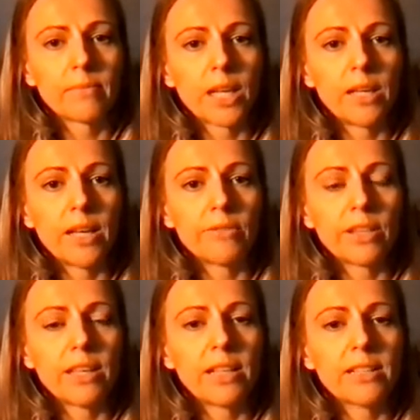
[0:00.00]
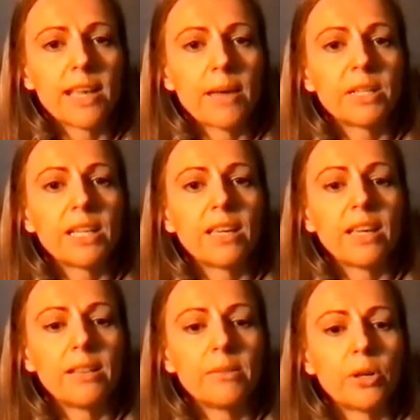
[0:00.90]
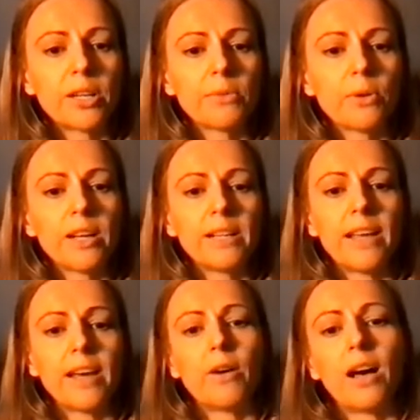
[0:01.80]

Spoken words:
and everything that's happening in the body right now